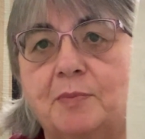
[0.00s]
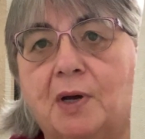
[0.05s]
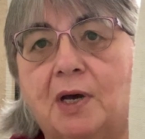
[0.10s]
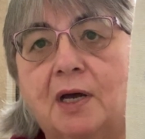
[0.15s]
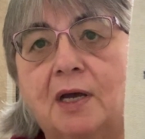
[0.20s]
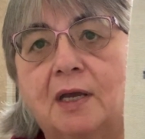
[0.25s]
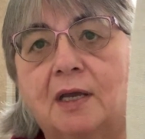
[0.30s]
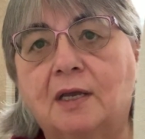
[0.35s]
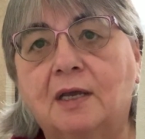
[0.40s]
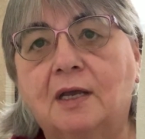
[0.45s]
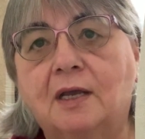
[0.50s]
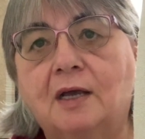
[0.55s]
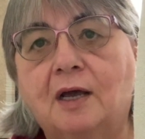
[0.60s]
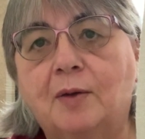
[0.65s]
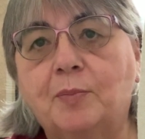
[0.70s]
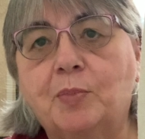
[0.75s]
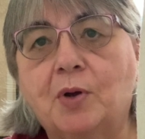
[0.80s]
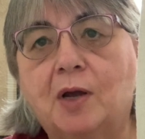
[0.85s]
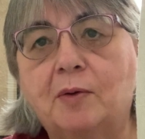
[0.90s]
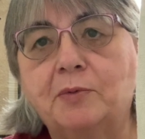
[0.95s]
I
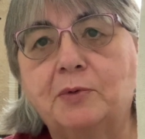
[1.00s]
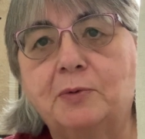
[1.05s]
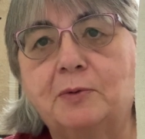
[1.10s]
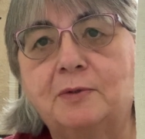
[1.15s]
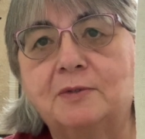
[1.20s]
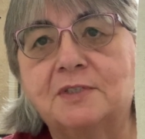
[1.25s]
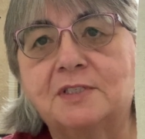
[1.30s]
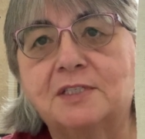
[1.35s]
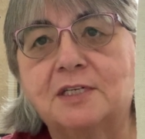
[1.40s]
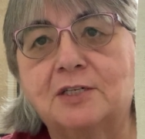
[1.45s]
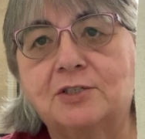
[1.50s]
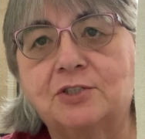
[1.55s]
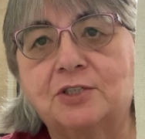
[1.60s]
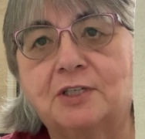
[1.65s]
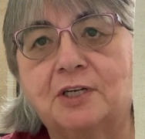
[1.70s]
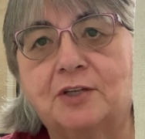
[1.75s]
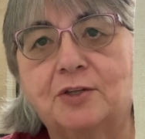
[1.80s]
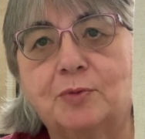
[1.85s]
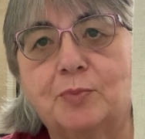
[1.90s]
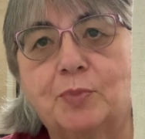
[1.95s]
probably won't stitch
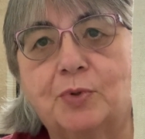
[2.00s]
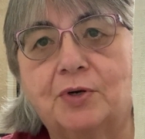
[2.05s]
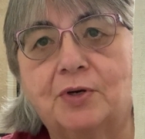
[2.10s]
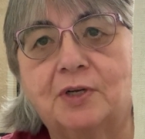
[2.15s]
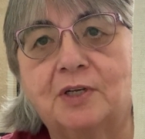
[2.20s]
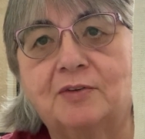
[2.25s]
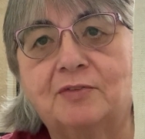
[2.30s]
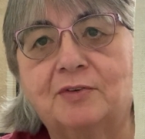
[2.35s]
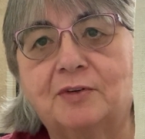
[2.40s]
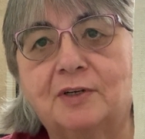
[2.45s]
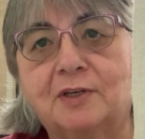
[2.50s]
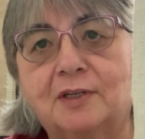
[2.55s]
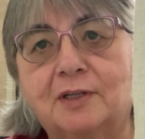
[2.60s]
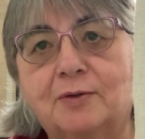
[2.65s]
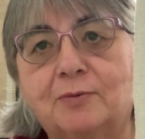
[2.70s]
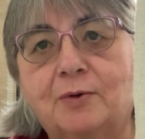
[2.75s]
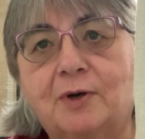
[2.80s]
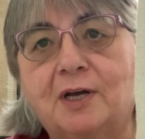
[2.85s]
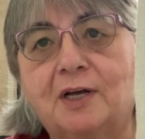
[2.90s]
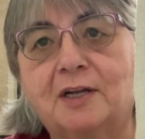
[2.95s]
another Bernie for a
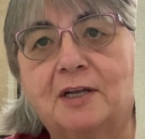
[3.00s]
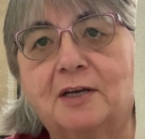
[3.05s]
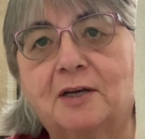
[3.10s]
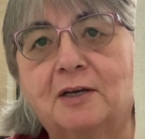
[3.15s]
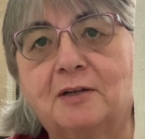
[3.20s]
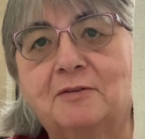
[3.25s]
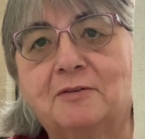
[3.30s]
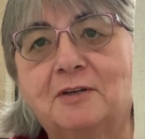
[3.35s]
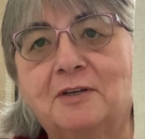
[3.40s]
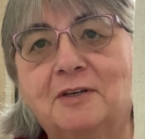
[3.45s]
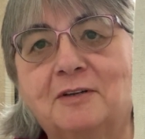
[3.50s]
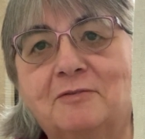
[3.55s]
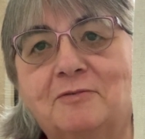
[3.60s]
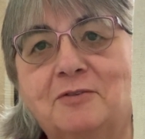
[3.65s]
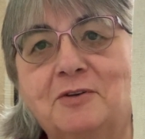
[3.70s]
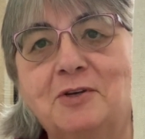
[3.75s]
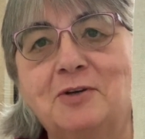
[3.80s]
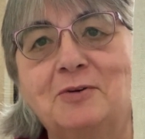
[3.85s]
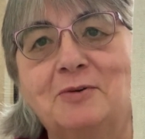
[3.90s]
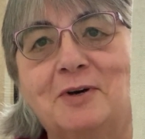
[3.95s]
little while. I got a
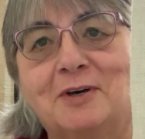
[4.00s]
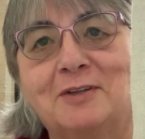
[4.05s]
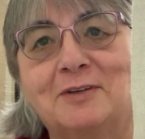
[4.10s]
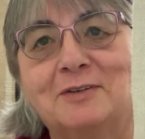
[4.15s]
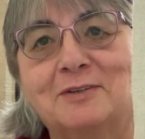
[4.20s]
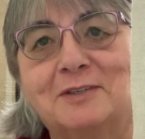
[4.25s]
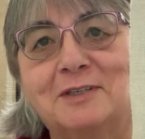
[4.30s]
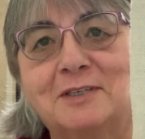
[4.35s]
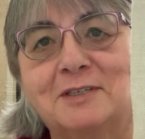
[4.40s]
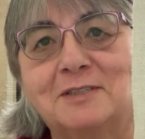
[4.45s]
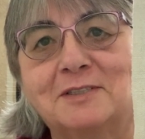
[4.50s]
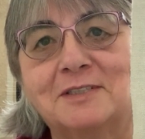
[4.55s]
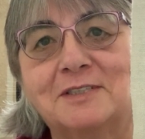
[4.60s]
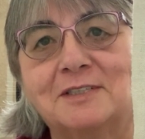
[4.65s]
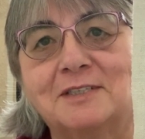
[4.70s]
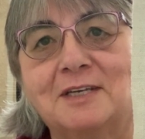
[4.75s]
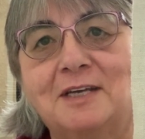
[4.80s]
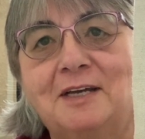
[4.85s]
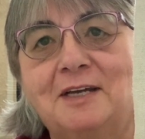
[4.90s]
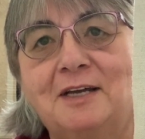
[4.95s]
few other things
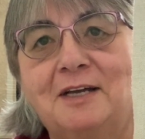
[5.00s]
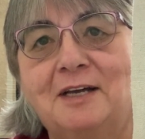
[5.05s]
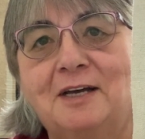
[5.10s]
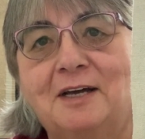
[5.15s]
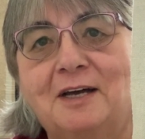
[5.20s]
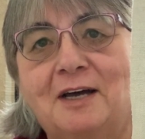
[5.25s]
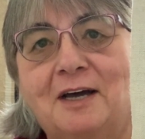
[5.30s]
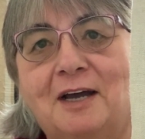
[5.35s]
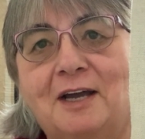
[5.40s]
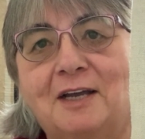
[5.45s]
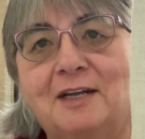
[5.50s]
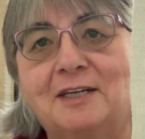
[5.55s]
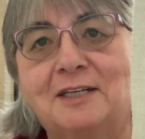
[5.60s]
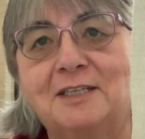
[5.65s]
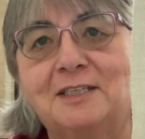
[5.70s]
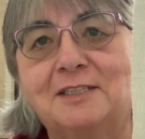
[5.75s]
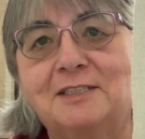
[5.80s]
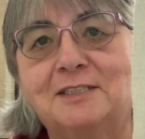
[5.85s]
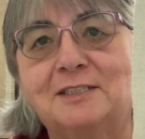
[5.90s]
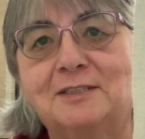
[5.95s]
I
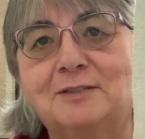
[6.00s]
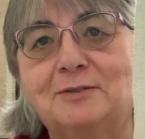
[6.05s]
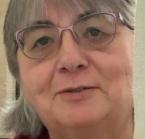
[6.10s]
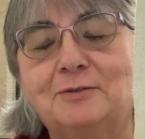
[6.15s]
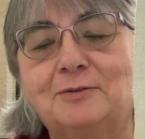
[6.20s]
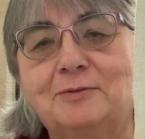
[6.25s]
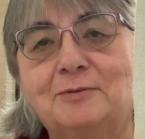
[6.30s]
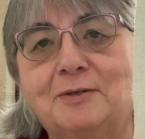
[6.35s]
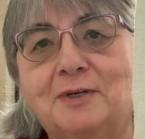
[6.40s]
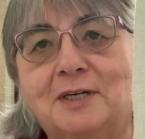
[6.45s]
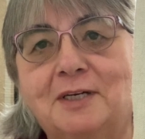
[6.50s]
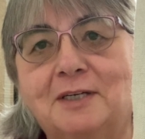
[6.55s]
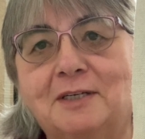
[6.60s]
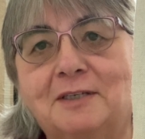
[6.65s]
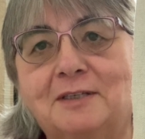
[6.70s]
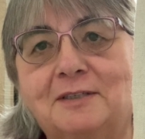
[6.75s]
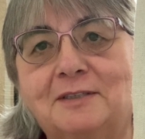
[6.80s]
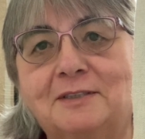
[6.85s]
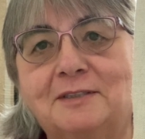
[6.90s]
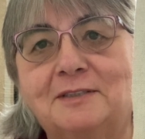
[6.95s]
need
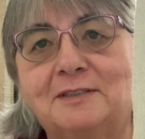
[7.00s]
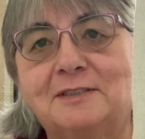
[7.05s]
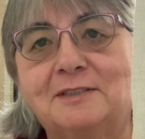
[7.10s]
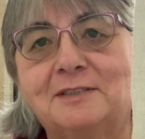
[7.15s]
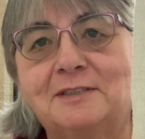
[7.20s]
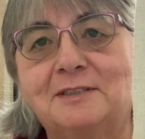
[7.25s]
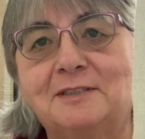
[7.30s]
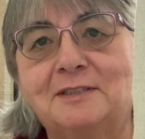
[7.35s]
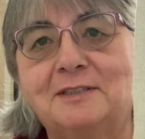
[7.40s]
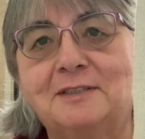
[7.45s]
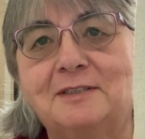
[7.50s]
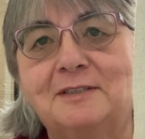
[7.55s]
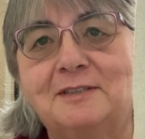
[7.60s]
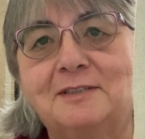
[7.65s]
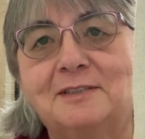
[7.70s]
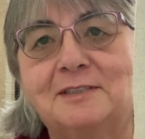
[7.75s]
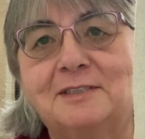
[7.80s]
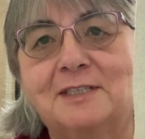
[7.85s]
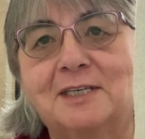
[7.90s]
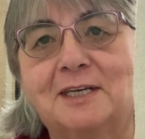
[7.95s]
to
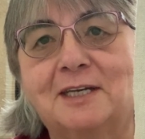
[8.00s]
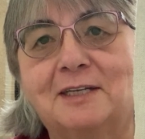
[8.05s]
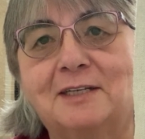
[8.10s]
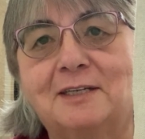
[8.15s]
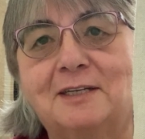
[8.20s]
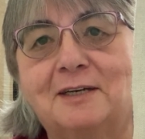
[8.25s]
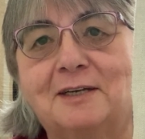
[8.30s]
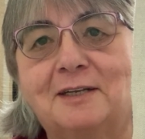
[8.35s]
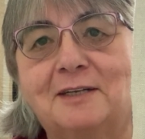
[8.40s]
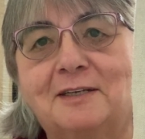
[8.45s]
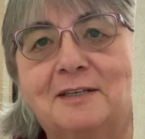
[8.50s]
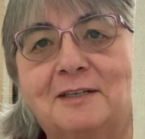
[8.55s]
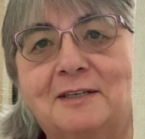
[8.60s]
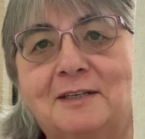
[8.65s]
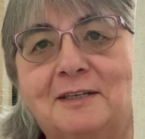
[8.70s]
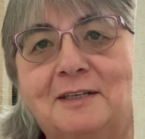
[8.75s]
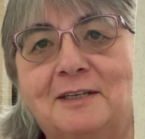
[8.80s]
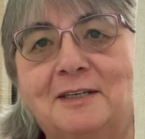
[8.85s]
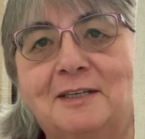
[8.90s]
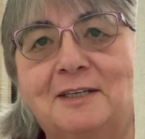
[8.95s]
get done.
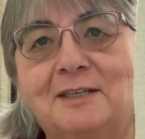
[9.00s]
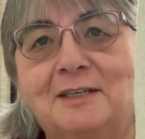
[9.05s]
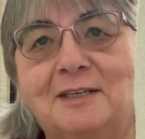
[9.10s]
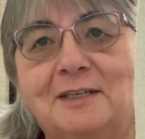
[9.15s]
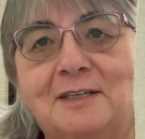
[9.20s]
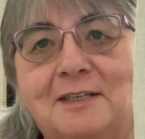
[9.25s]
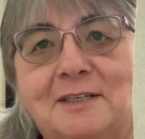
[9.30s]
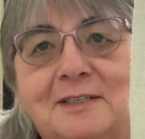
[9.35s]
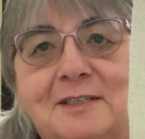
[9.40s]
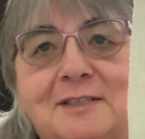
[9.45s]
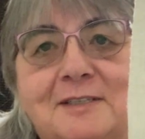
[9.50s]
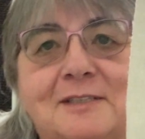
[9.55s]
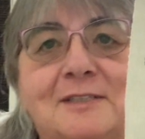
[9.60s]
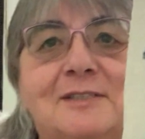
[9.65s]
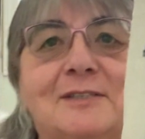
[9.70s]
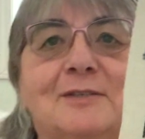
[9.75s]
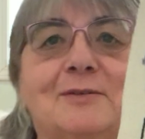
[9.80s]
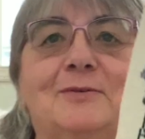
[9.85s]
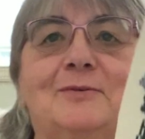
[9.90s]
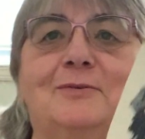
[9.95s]

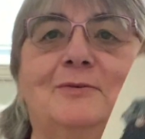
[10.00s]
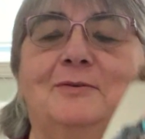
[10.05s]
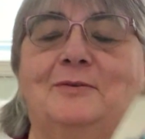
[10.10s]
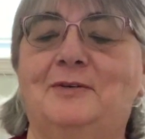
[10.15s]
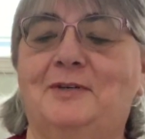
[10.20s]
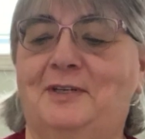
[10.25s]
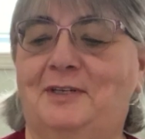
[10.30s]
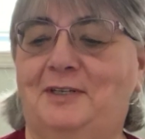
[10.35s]
So